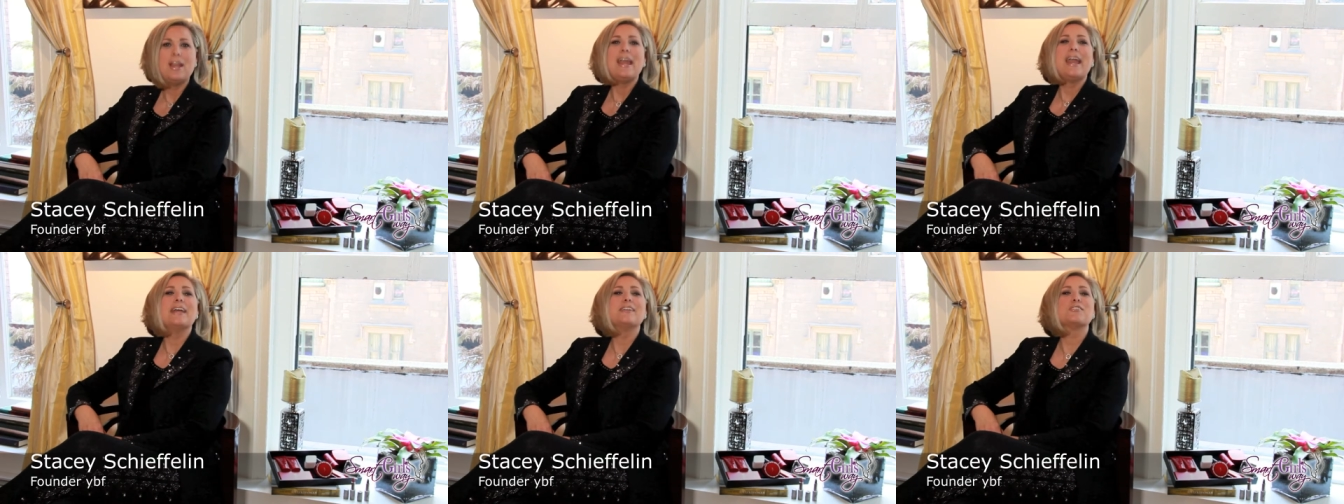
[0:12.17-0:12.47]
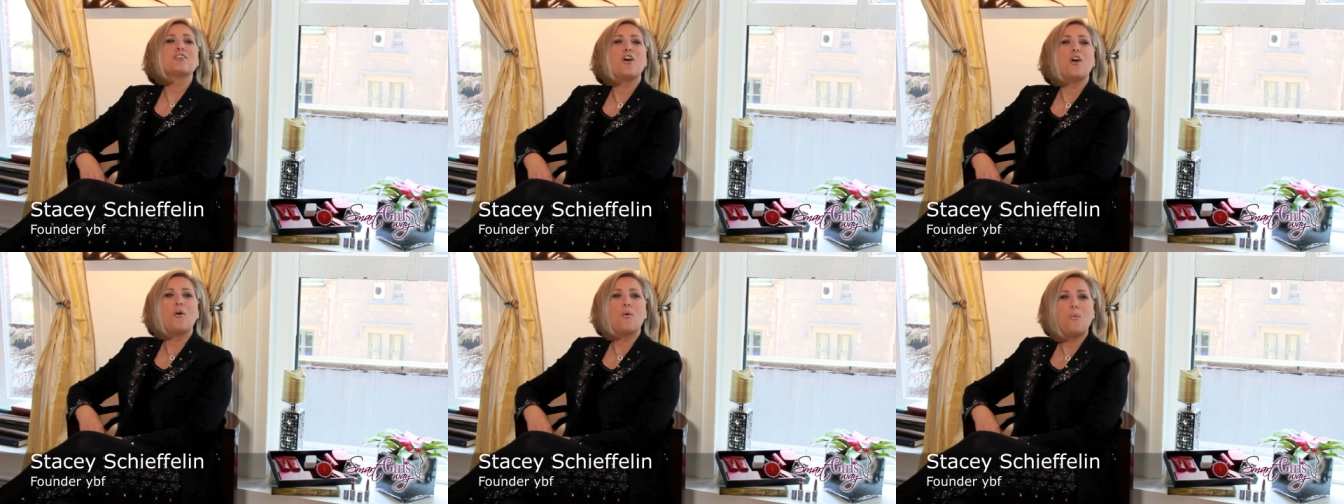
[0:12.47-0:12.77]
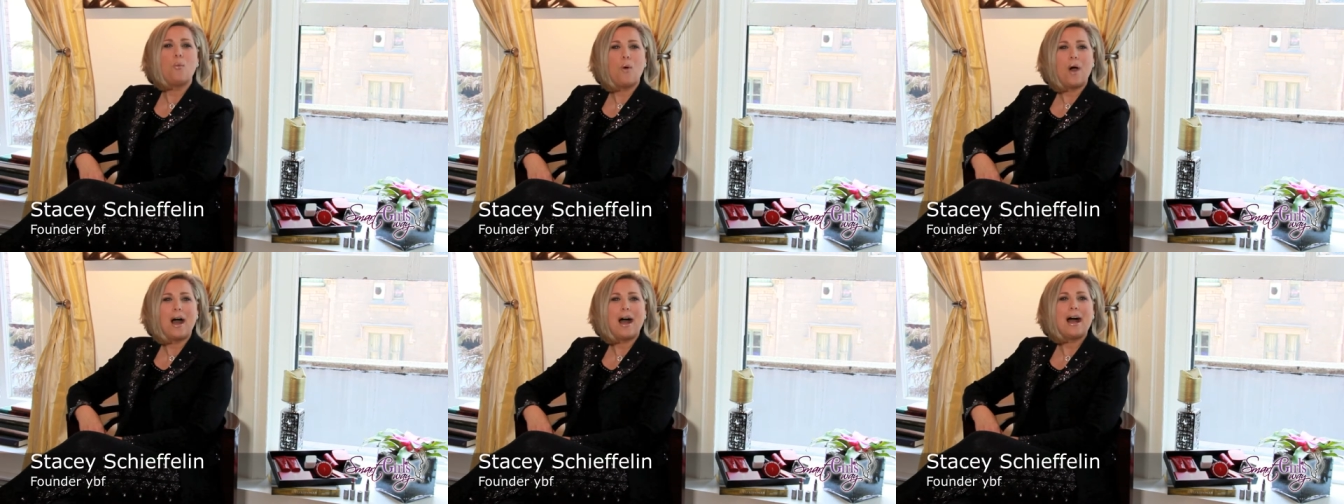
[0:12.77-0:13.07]
It's called
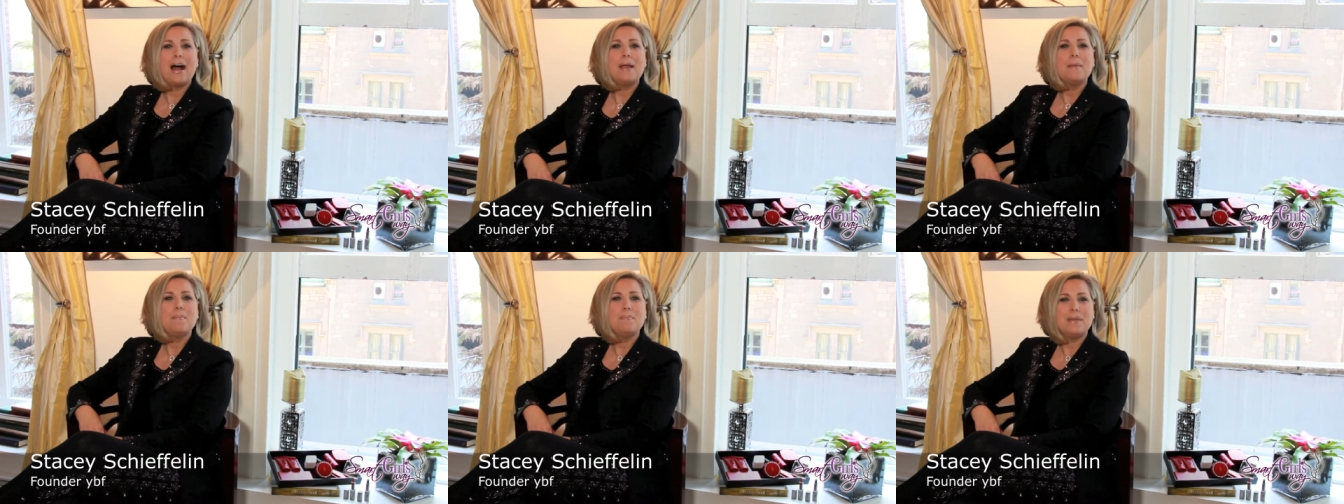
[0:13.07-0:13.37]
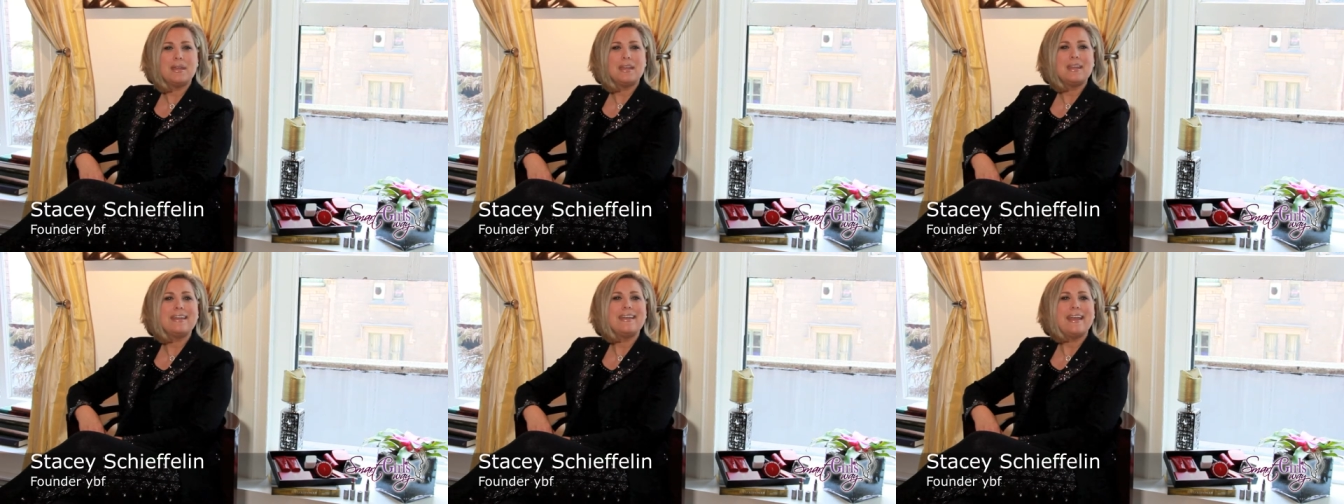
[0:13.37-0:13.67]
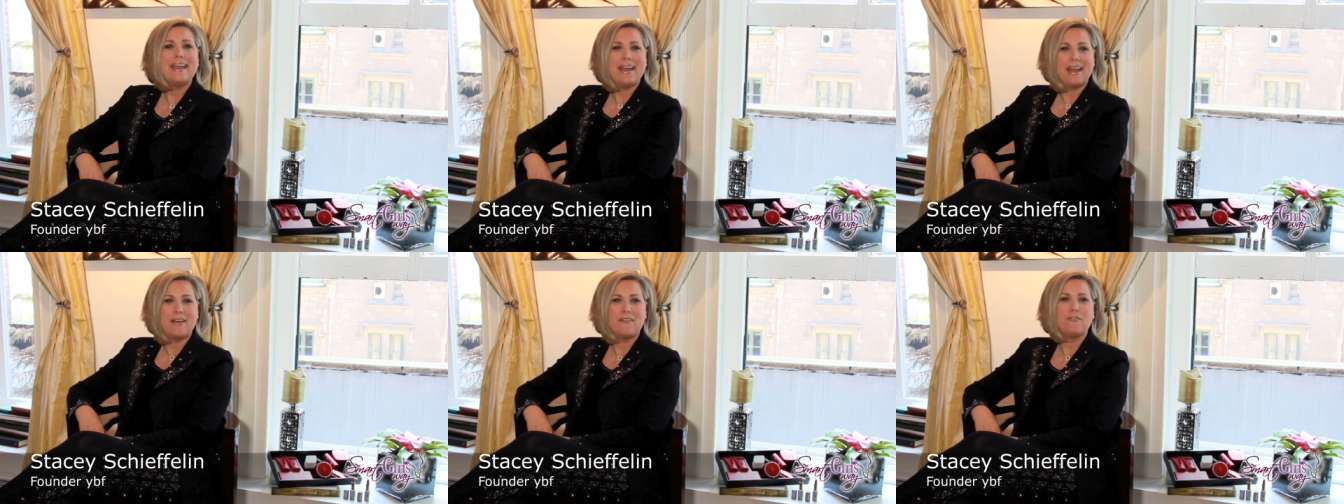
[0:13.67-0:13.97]

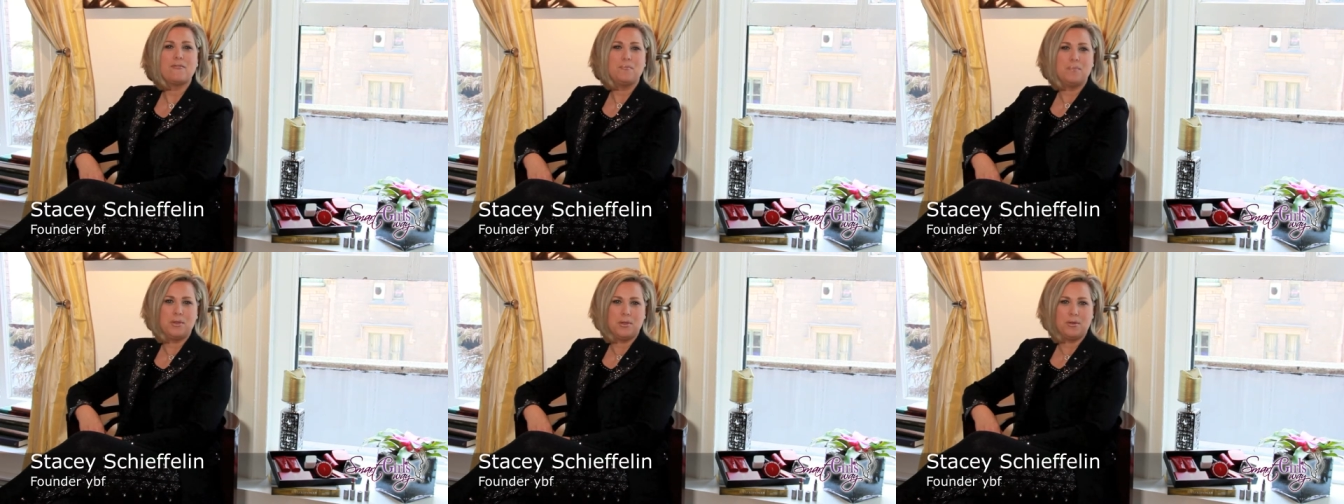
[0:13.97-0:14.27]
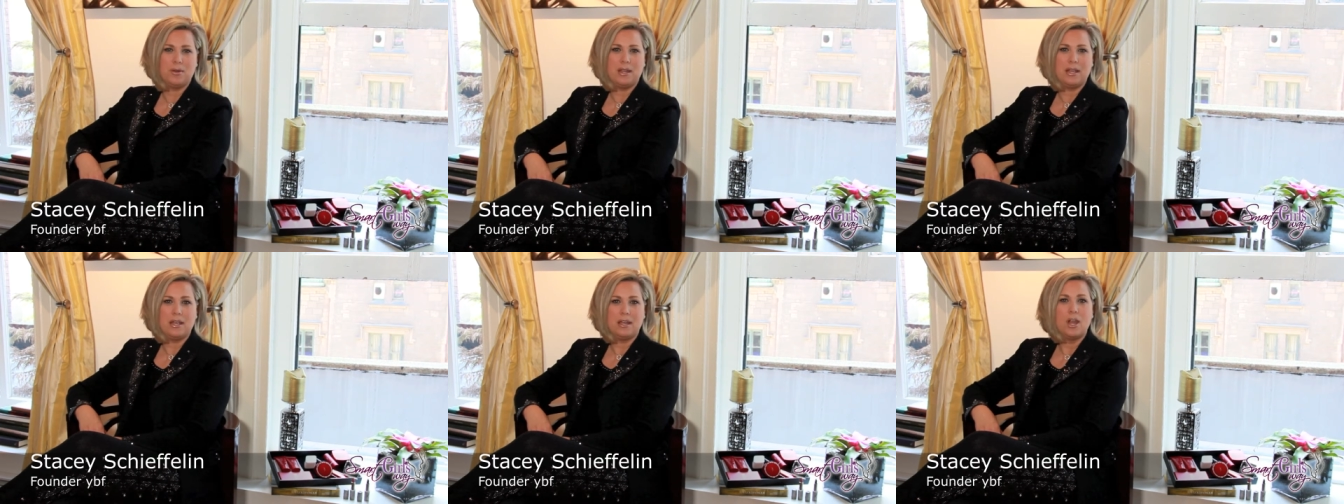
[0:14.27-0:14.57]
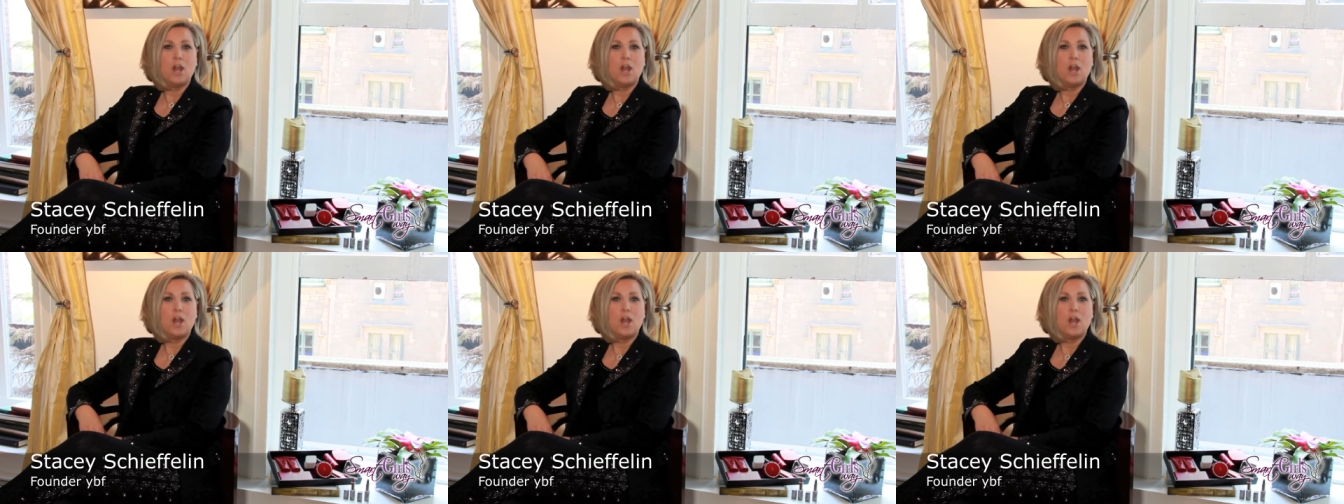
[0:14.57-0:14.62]
YBF Beauty.